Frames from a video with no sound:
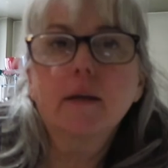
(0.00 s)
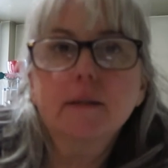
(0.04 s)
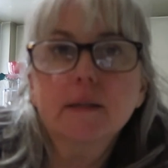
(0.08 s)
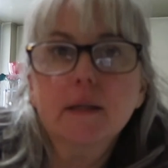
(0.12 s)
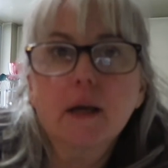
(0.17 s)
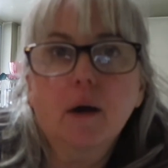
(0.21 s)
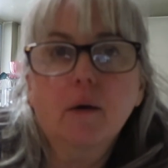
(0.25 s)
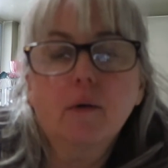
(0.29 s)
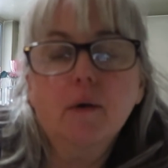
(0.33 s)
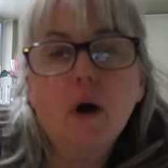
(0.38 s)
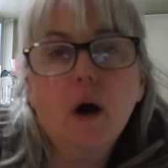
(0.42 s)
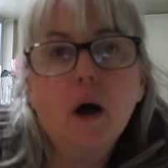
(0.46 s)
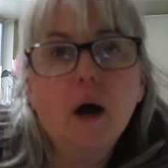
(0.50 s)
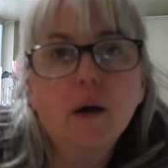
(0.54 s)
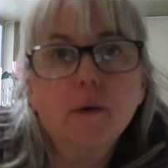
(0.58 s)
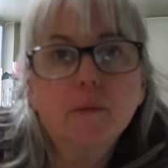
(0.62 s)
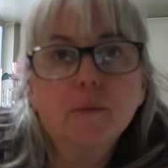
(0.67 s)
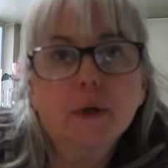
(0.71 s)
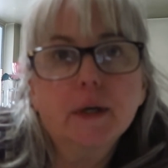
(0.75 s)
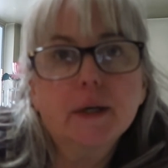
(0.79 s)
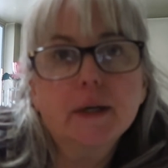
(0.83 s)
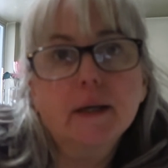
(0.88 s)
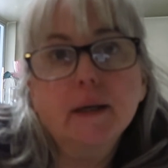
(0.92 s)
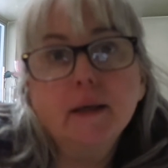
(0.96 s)
So
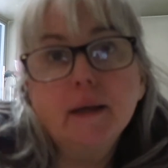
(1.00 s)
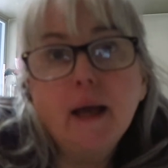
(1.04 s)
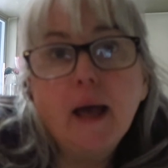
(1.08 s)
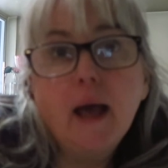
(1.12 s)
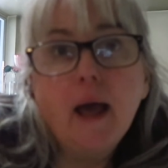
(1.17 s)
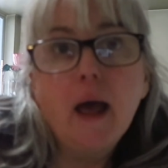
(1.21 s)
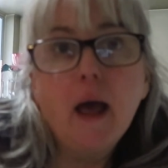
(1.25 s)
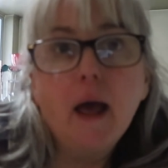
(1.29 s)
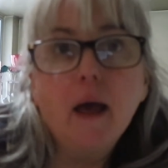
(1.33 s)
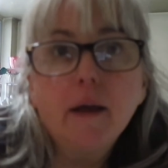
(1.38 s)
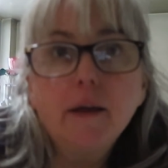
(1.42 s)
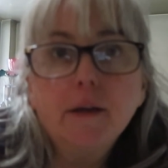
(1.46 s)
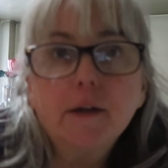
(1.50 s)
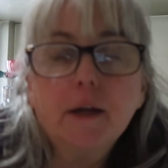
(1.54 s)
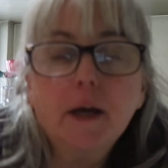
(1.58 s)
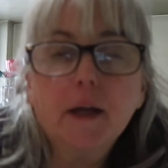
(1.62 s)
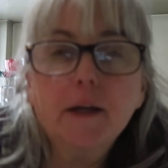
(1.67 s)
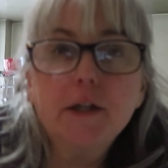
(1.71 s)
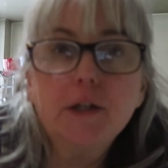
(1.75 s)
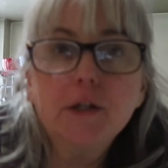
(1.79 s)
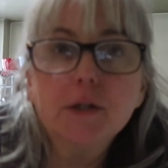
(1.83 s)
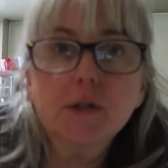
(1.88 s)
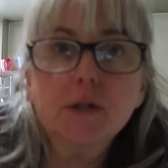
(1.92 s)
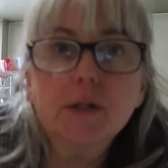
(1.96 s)
onward. You got
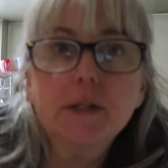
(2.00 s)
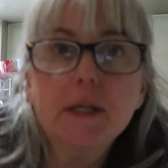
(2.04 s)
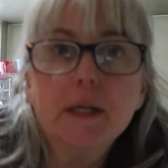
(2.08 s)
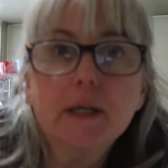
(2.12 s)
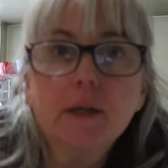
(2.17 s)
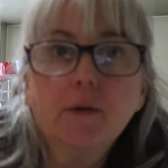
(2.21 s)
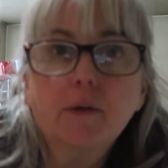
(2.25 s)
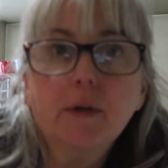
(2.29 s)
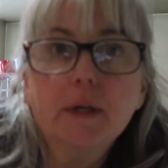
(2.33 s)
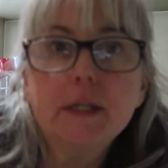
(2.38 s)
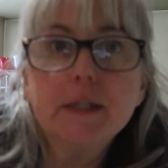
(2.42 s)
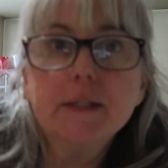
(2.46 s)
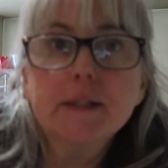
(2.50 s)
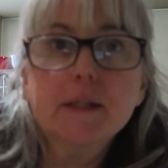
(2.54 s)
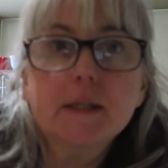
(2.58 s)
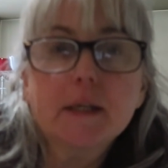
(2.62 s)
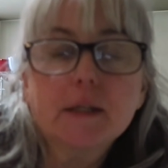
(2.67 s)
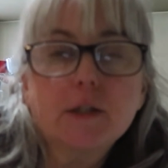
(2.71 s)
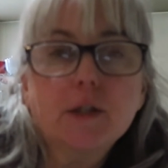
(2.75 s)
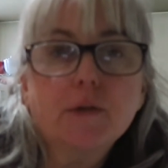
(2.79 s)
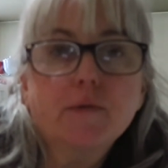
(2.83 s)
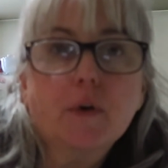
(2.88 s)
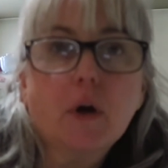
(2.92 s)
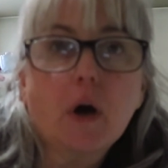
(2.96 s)
to use the ingredients
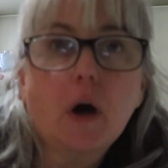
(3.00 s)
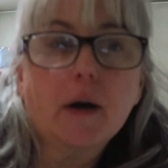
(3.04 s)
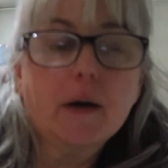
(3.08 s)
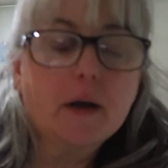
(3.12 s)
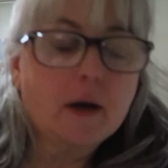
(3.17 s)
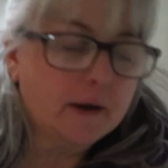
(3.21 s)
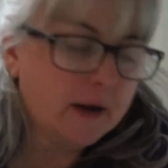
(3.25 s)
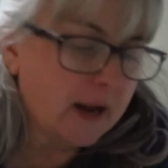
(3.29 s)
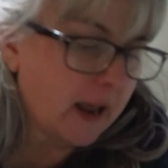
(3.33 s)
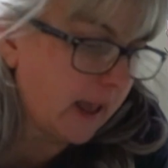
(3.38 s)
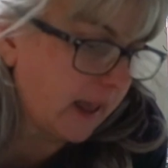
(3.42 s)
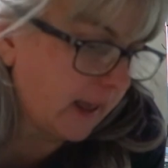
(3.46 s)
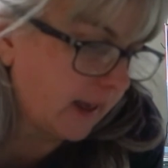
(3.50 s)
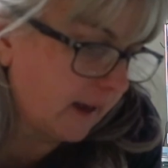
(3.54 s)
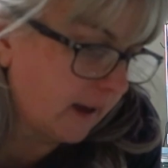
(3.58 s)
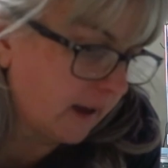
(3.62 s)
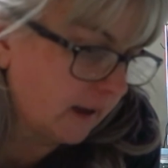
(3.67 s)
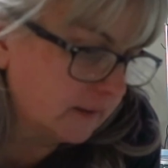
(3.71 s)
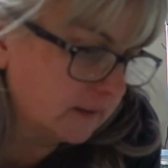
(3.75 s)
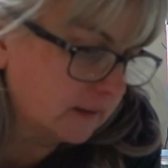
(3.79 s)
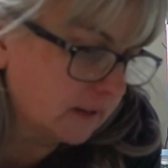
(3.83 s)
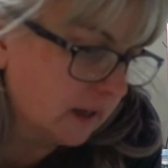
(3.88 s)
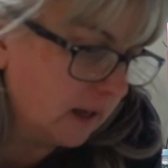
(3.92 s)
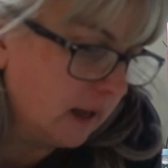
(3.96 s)
that you've got on
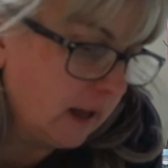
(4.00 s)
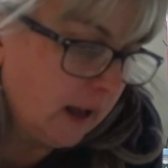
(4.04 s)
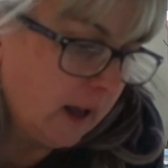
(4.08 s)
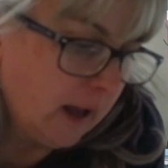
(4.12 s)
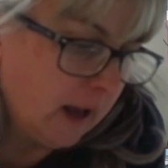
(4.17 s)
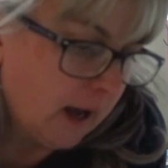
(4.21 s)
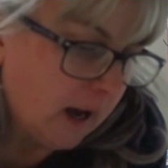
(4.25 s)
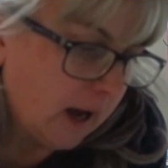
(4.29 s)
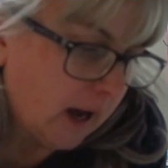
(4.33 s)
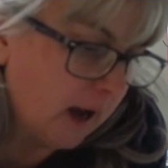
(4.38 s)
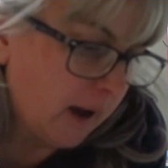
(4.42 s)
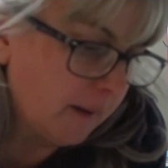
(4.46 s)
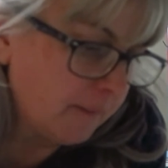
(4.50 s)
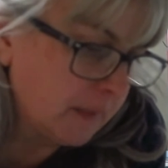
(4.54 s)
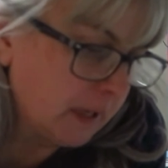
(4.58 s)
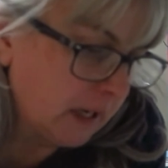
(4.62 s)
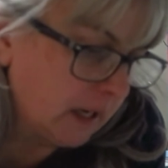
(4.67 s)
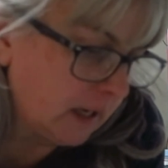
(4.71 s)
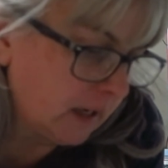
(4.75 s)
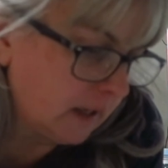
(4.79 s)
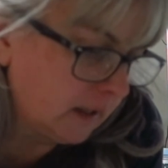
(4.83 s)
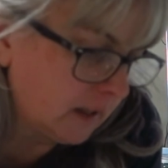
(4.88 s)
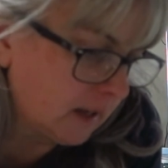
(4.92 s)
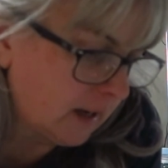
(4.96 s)
hand. I
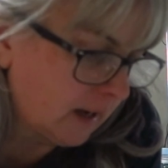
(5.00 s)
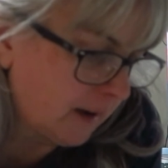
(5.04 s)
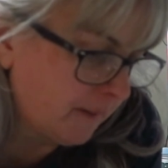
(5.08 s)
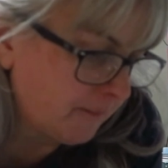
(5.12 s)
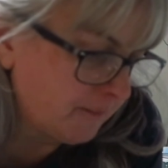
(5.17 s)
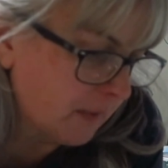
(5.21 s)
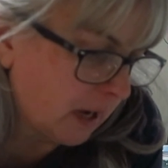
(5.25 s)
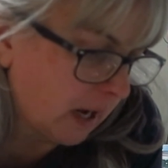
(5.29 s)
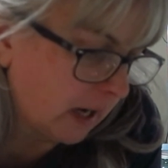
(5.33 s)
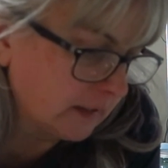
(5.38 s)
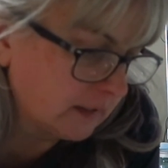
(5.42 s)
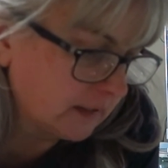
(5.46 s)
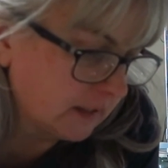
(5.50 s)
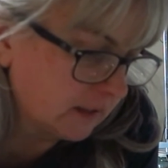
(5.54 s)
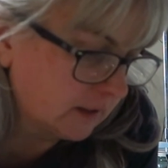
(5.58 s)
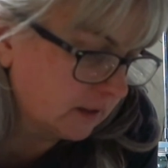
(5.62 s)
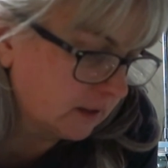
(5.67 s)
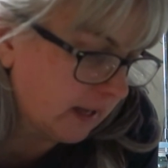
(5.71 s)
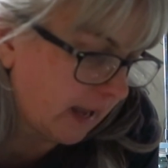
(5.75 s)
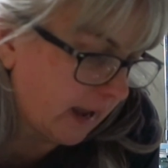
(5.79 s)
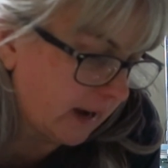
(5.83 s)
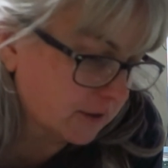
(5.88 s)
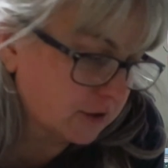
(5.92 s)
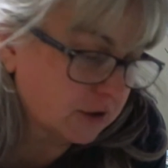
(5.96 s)
mean, I
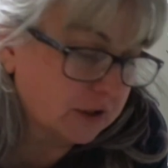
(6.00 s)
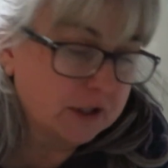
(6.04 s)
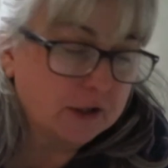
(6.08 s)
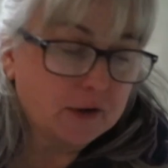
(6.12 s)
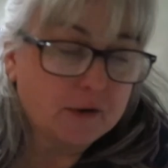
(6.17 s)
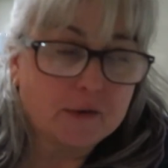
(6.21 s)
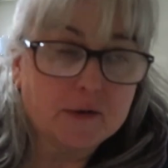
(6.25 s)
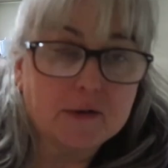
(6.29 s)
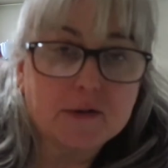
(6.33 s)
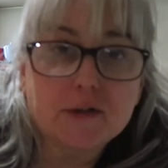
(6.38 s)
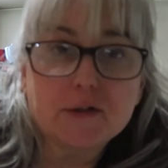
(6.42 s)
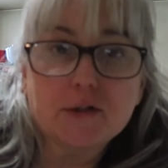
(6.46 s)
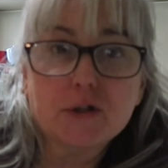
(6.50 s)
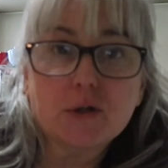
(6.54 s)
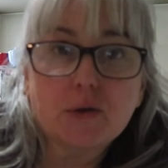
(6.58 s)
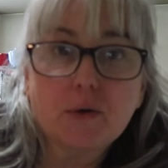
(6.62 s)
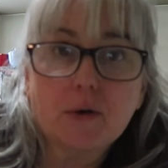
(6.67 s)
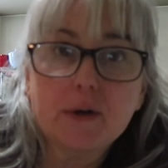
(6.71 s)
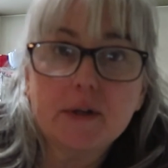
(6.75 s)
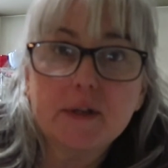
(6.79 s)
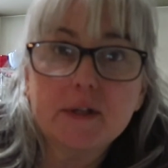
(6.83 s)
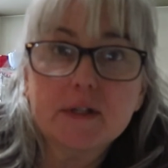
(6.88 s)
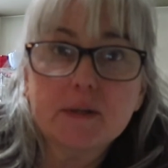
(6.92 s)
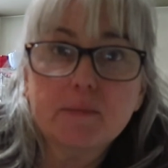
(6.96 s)
did actually go to the
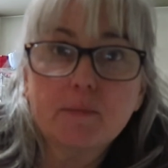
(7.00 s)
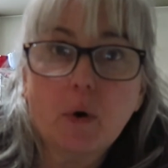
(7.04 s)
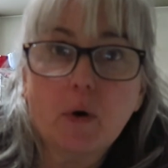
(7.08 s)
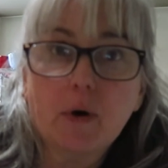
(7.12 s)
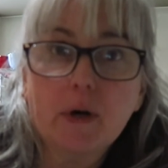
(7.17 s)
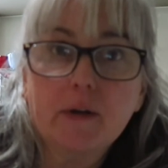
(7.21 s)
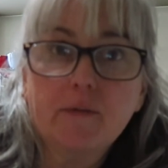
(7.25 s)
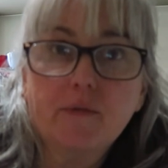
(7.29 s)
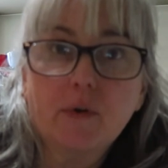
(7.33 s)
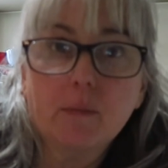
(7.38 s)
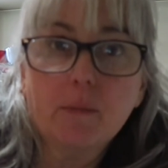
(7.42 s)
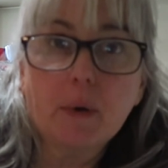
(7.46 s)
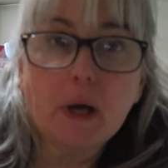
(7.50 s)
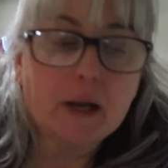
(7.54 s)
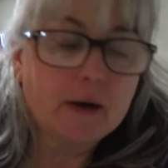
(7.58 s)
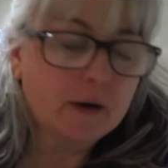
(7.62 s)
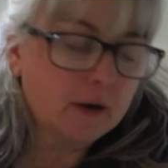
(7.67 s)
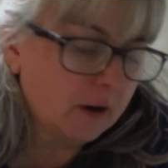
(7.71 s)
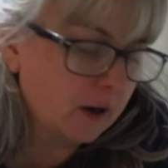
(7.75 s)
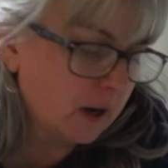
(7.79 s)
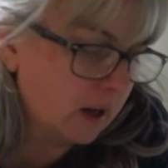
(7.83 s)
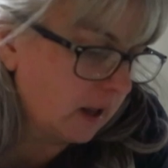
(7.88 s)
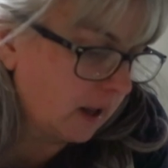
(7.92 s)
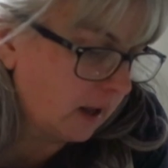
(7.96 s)
store this morning for
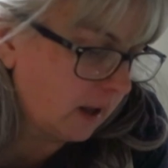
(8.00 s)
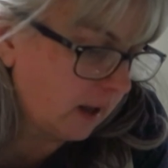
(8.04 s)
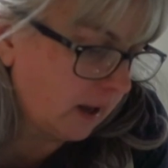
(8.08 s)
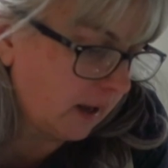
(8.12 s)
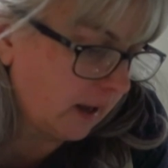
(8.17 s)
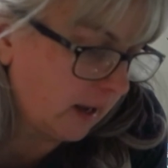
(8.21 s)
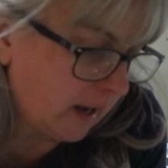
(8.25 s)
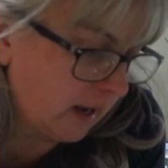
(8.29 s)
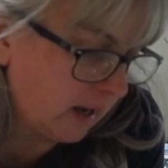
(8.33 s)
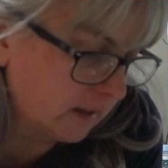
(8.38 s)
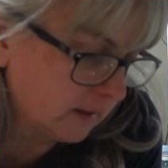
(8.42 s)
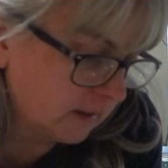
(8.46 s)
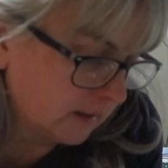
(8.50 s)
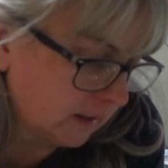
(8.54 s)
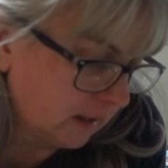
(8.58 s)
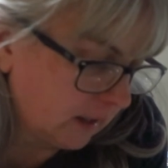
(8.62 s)
butter, and